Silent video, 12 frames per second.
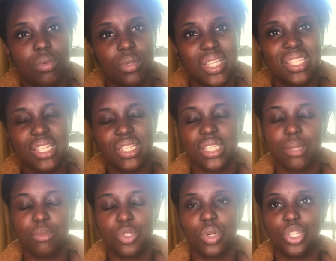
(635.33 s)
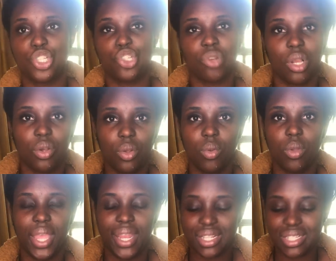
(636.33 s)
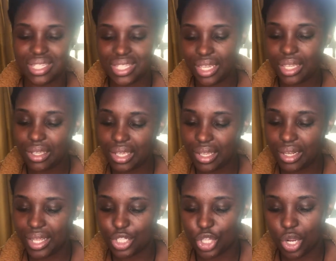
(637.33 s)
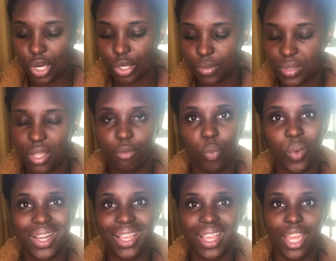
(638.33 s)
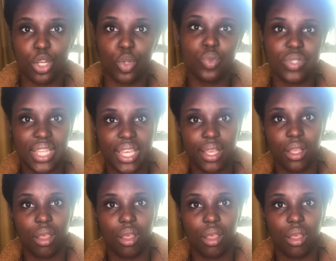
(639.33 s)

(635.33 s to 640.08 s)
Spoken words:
It's seeing some sort of struggle, and it's seeing it in terms of winning and losing.